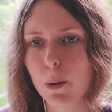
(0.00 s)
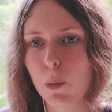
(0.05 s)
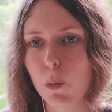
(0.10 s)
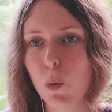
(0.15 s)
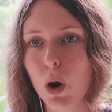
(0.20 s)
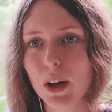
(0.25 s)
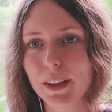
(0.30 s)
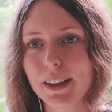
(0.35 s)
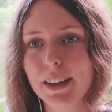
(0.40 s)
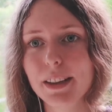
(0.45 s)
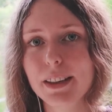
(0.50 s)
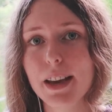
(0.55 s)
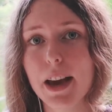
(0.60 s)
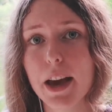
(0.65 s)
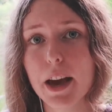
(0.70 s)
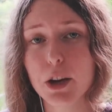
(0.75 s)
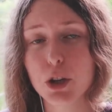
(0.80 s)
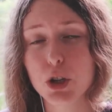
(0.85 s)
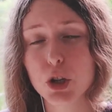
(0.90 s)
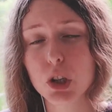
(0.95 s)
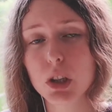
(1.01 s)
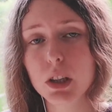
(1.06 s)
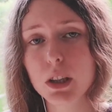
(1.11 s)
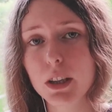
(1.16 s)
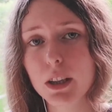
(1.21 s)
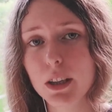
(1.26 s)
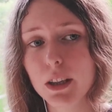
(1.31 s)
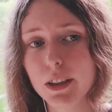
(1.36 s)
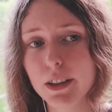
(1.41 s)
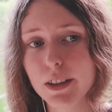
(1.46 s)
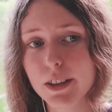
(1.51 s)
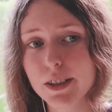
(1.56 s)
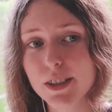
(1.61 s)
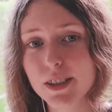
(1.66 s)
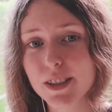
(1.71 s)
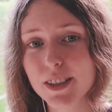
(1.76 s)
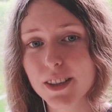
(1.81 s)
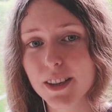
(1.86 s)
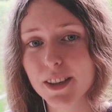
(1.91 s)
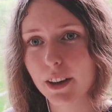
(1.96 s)
what it actually
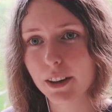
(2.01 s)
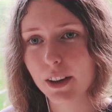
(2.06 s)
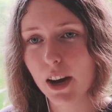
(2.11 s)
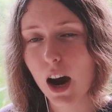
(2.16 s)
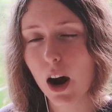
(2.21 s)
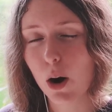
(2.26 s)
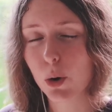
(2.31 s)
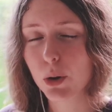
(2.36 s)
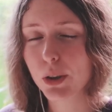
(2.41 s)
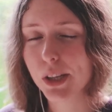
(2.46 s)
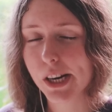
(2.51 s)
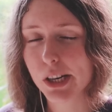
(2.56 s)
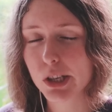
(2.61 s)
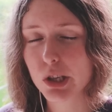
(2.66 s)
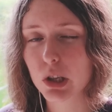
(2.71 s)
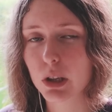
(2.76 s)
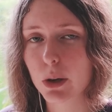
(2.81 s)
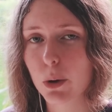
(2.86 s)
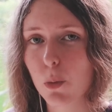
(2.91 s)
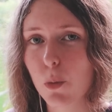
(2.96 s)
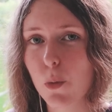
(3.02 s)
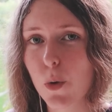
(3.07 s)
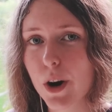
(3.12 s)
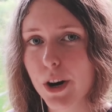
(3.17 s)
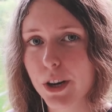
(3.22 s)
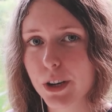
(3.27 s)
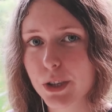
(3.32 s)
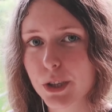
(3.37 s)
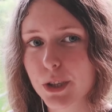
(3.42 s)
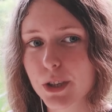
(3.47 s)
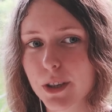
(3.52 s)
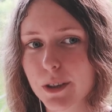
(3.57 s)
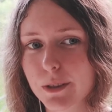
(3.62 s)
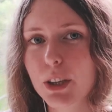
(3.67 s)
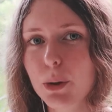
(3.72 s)
is and how it actually works.